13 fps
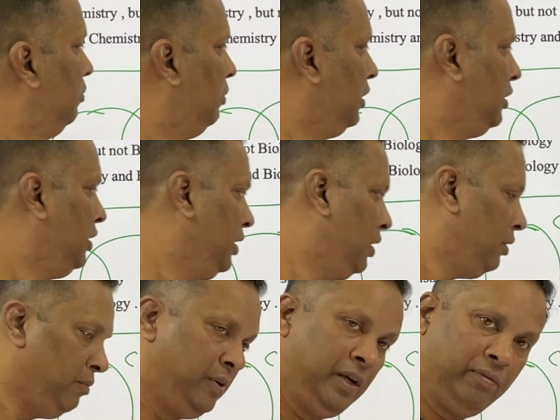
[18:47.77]
But here
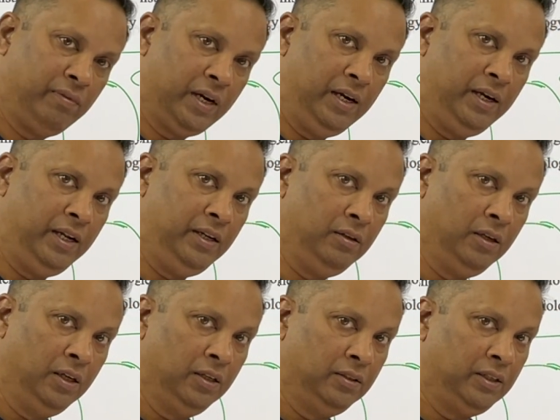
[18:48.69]
we have 19.
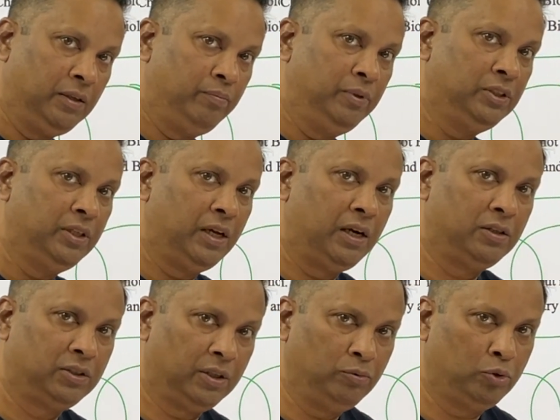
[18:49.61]
That means there are
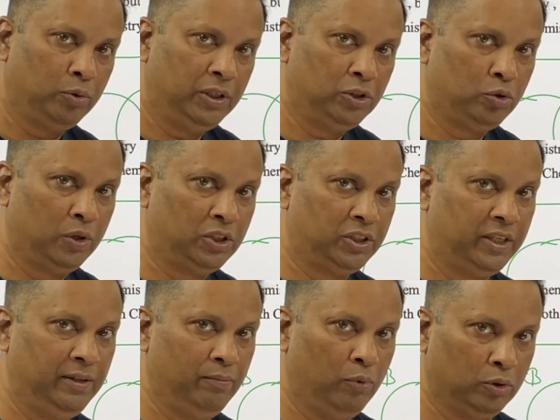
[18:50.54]
some students who are
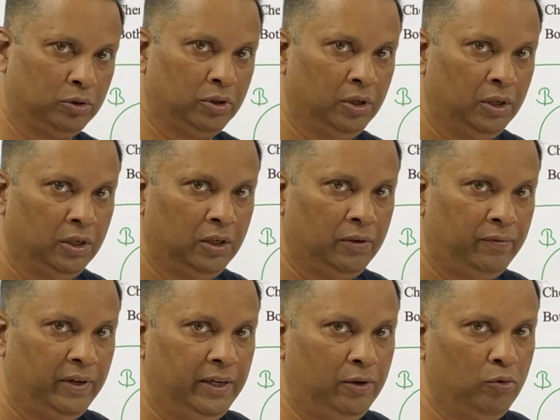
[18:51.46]
studying both.
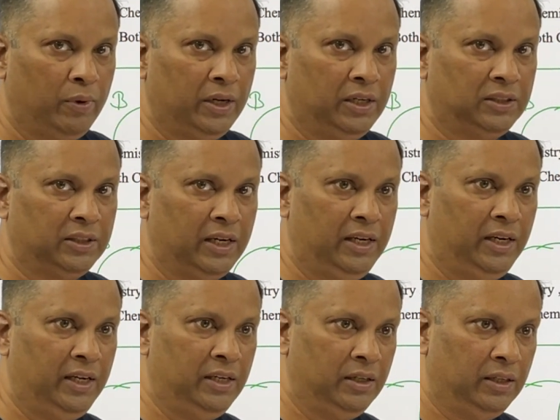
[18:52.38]
22 minus
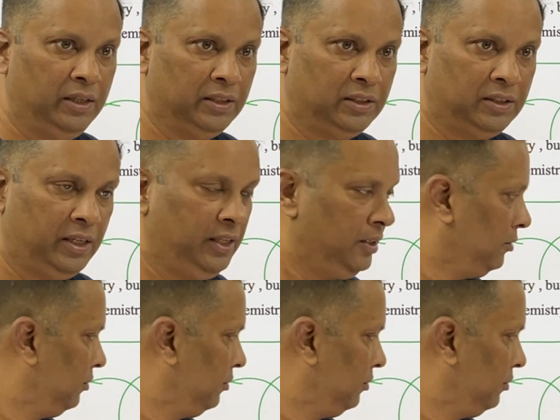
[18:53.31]
19 is 3.